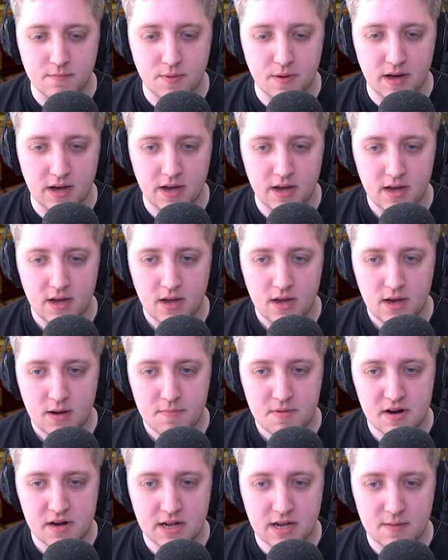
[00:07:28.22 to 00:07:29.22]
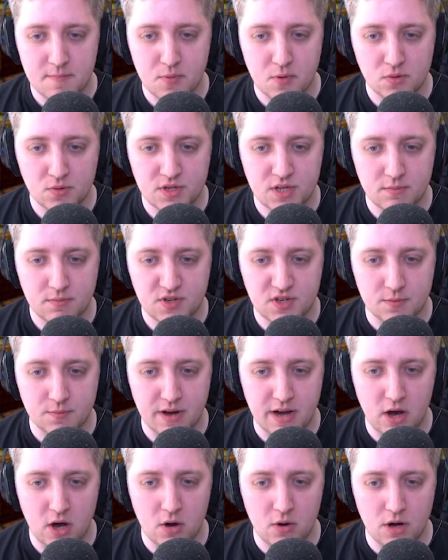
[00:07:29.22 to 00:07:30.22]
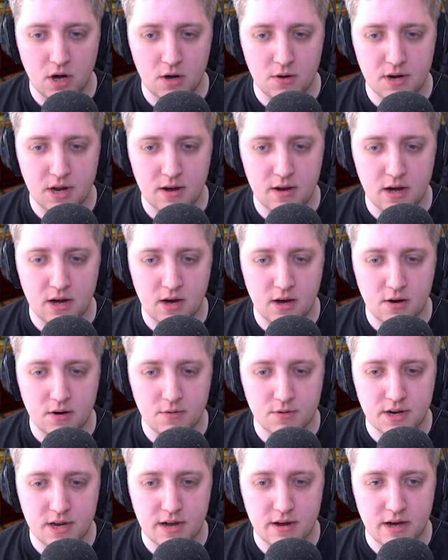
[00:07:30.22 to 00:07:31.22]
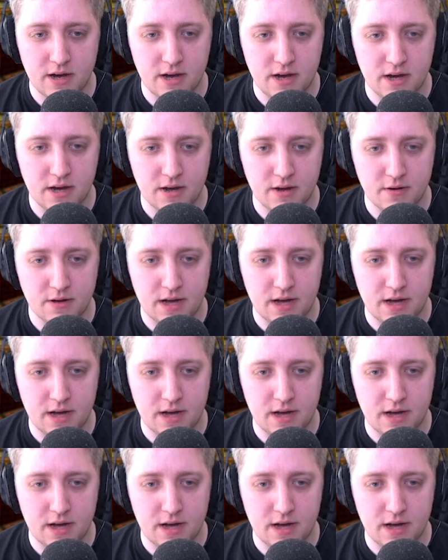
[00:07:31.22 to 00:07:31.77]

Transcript: but apparently I ballsed up somewhere. Oh, oh, no. Oh, no. Uh-oh,